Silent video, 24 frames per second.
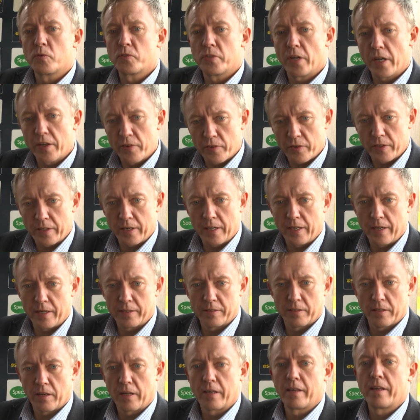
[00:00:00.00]
we'll try really
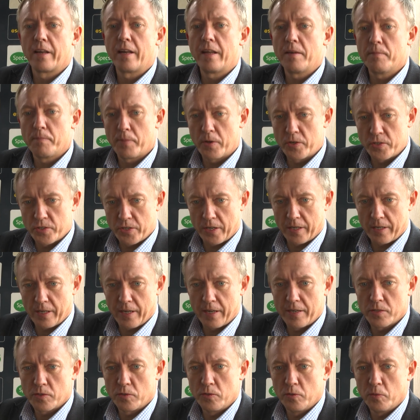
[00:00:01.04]
hard. They're a great bunch of
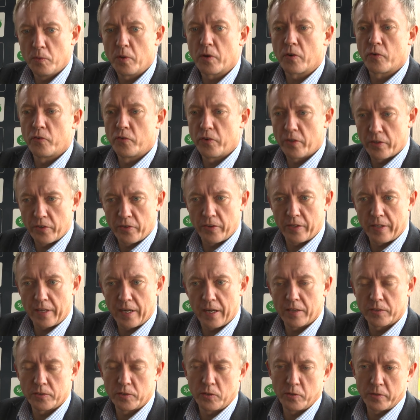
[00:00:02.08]
guys who work really, really
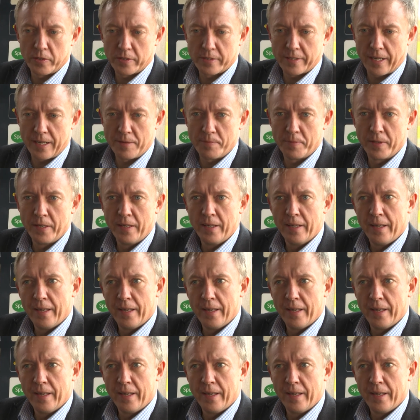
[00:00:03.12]
hard all the time,